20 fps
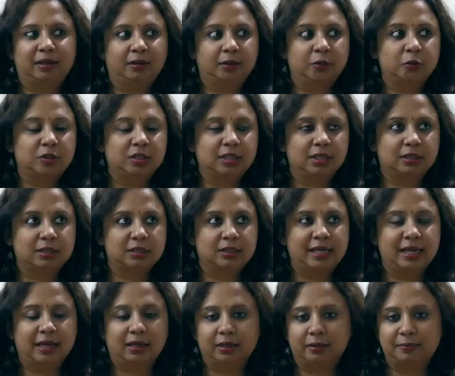uh, you see a
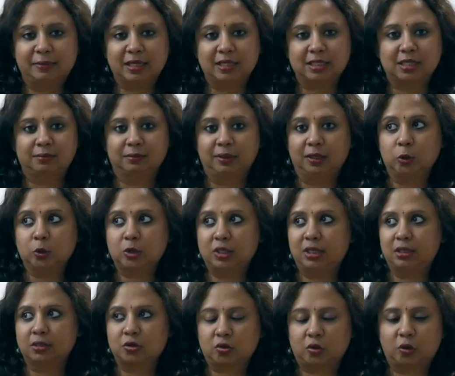snake it means something you
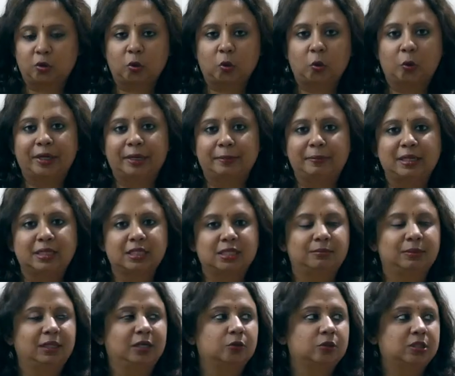see a crow it means
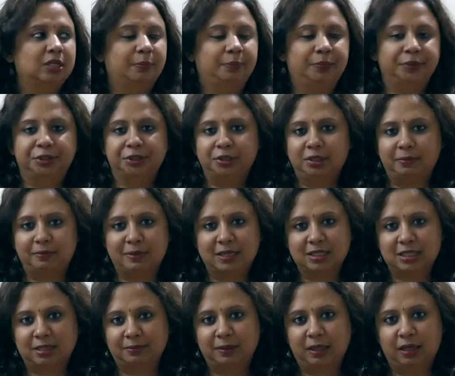something you see a pigeon it
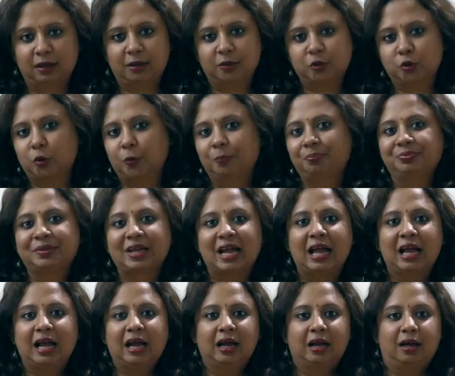means something so
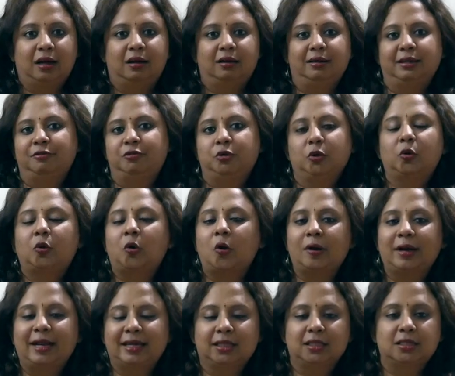uh, if you go
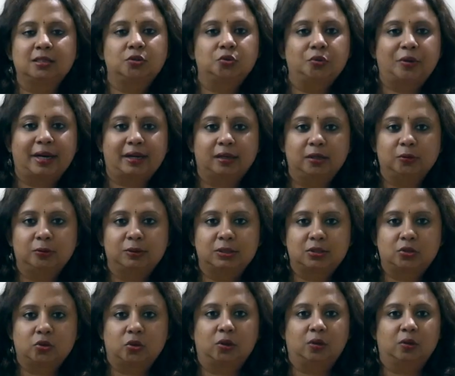on like this you get into
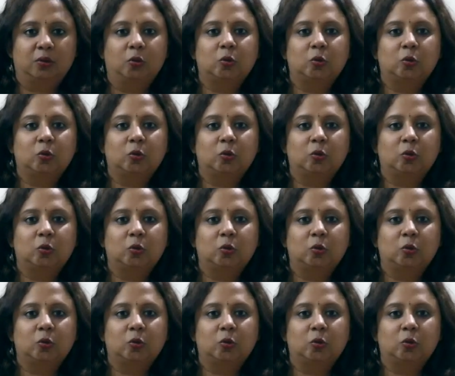this uh,